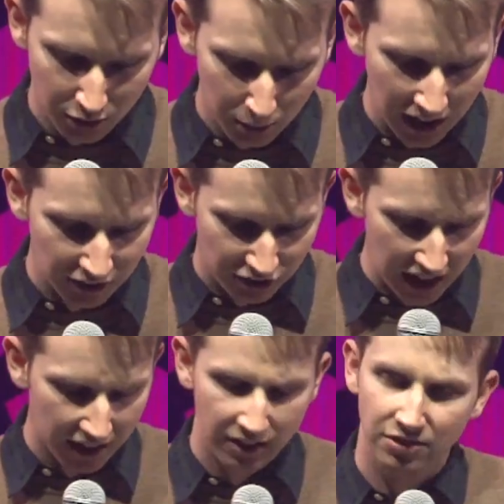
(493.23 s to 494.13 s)
a blank
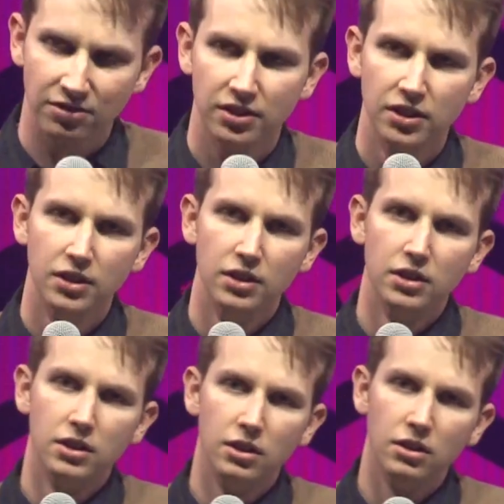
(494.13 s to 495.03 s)
check is,
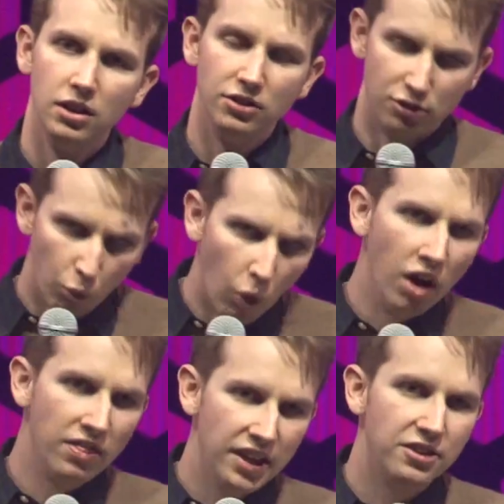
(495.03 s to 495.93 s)
is the
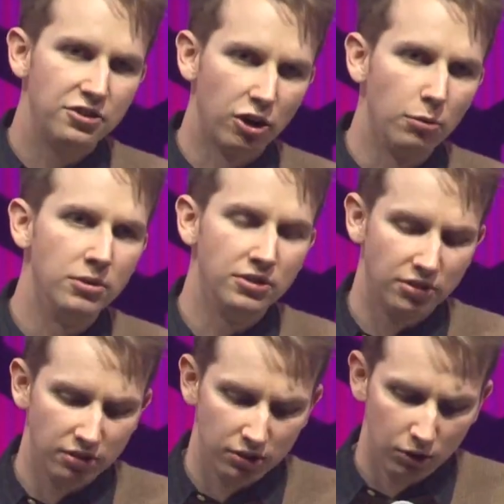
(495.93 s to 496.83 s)
one that
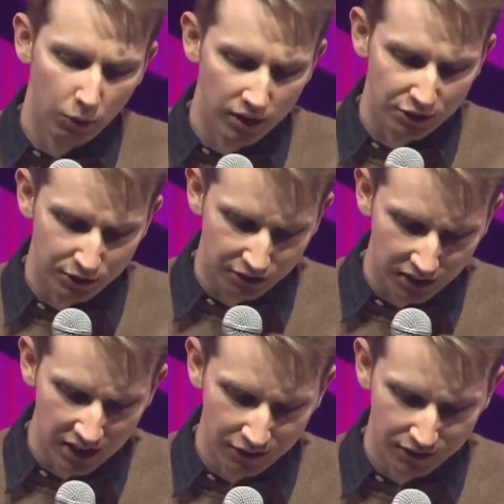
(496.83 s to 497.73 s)
determines what is
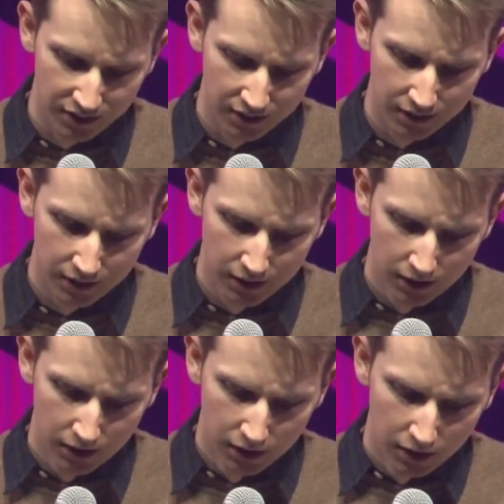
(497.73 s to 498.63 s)
received.
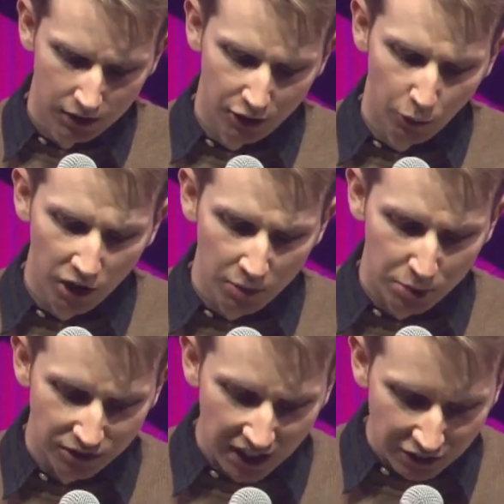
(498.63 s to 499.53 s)
The one in
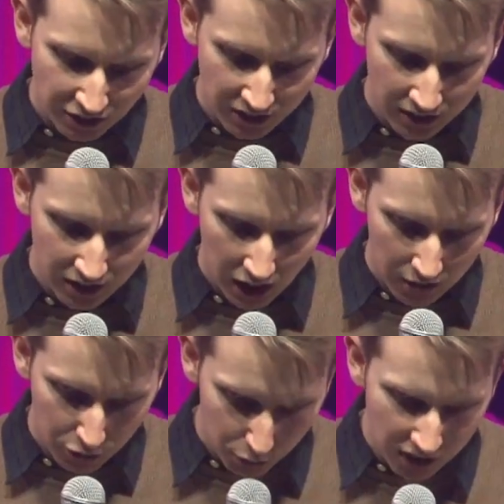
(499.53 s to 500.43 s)
possession
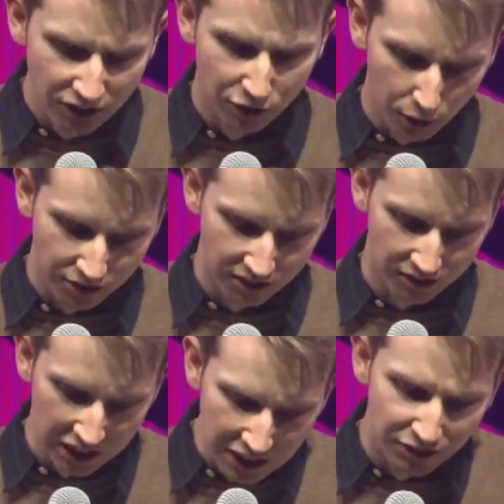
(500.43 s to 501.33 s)
of the
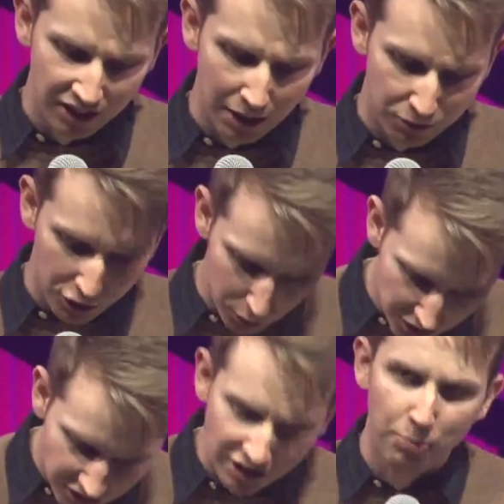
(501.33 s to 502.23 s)
resources leaves it up to the
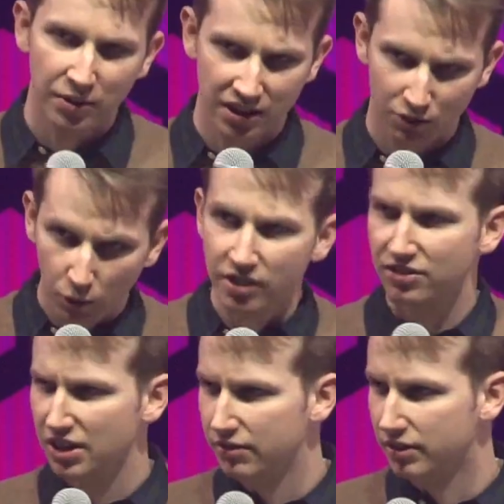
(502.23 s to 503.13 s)
recipient what is
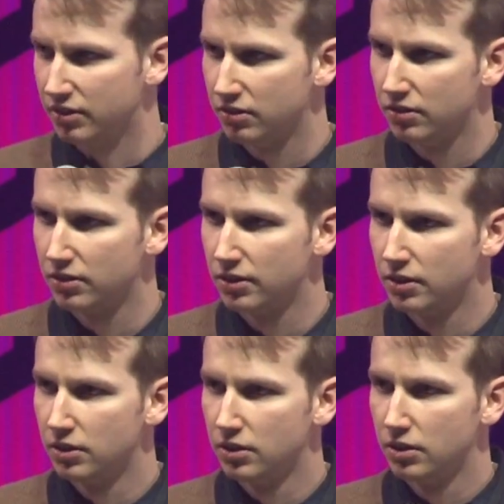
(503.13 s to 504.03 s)
given.
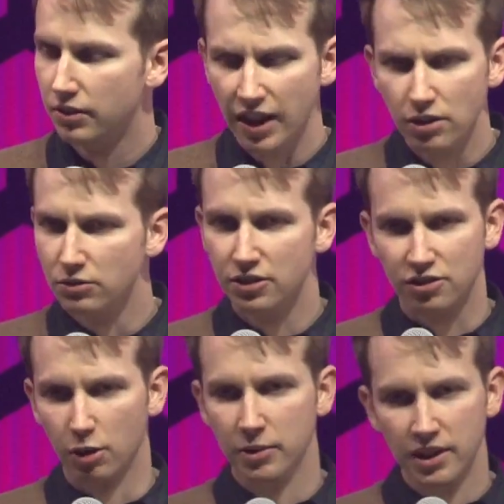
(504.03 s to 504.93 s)
They don't
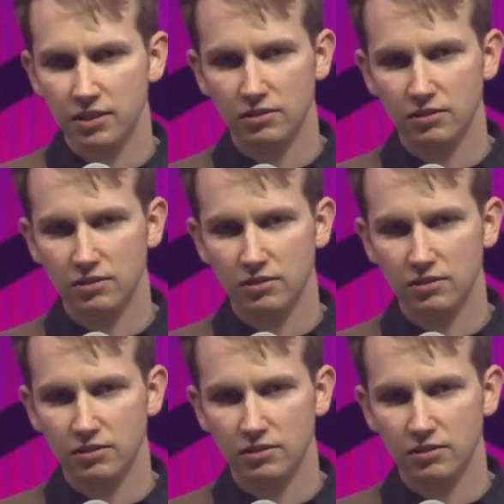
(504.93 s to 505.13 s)
determine it,